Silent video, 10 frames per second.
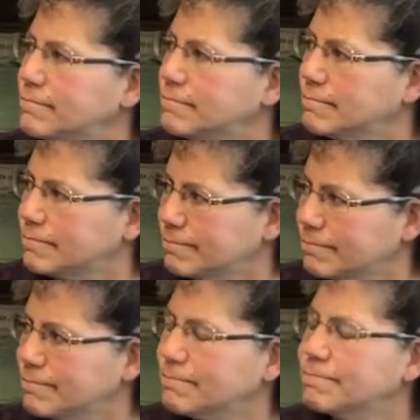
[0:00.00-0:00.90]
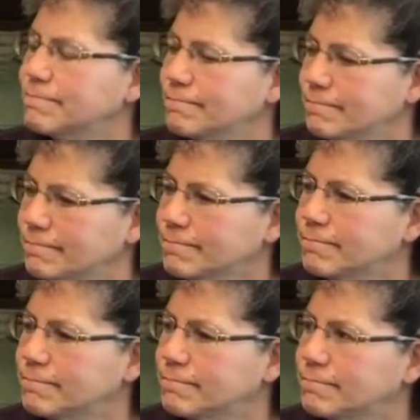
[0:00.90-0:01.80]

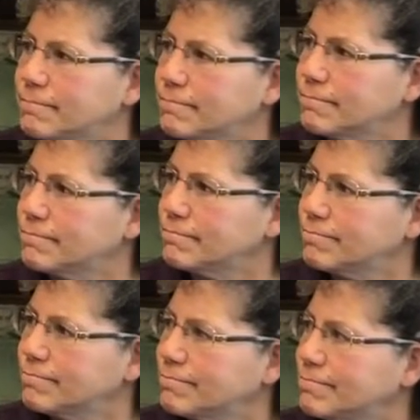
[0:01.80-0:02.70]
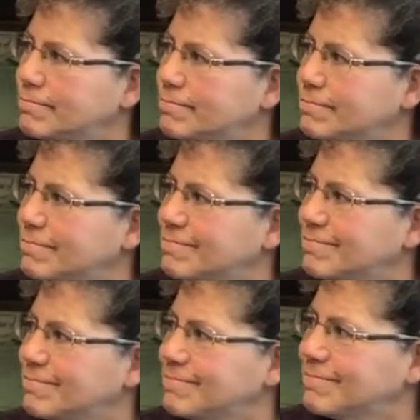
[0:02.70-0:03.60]

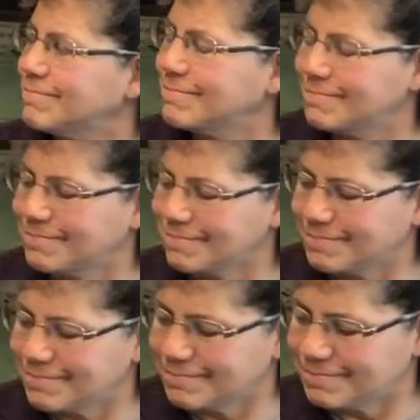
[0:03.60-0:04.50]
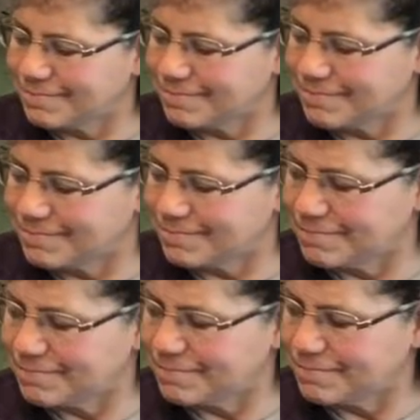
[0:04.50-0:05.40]

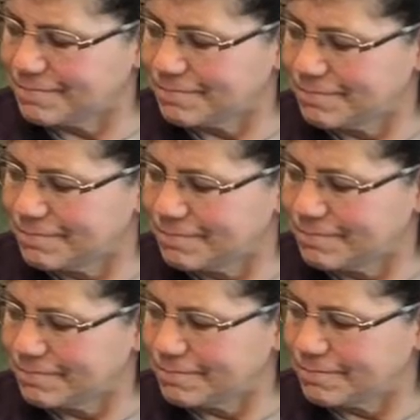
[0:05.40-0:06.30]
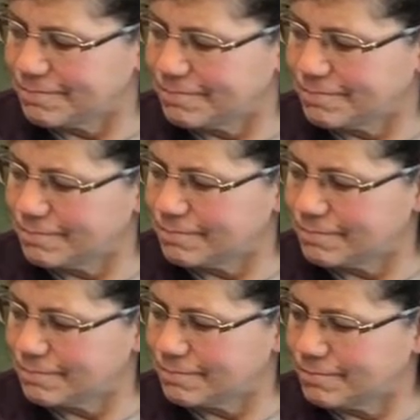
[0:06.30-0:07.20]

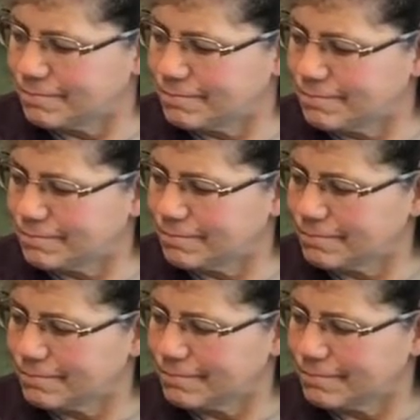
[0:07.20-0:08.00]
(silent)